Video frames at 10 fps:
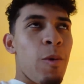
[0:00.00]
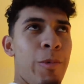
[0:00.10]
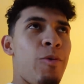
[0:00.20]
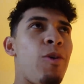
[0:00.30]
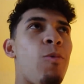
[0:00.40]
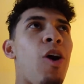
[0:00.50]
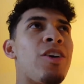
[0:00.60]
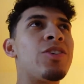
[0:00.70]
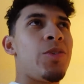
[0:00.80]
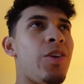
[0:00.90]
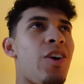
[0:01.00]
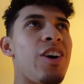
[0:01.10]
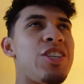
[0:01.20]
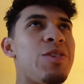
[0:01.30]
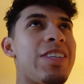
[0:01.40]
when we were walking to the
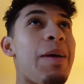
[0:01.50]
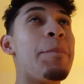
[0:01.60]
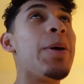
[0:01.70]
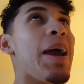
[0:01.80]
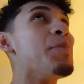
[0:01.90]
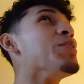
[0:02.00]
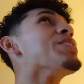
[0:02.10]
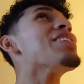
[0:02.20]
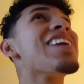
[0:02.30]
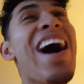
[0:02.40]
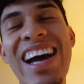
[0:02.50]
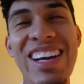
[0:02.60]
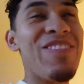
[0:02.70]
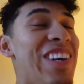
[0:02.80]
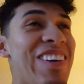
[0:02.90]
car, she was like, babe, you're not
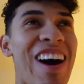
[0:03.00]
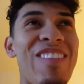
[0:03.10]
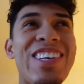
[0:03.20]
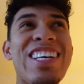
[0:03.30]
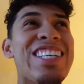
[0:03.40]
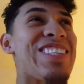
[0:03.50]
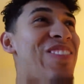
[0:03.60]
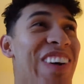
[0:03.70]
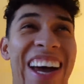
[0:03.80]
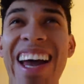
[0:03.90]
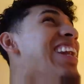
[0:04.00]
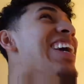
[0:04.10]
gonna believe how much I spent.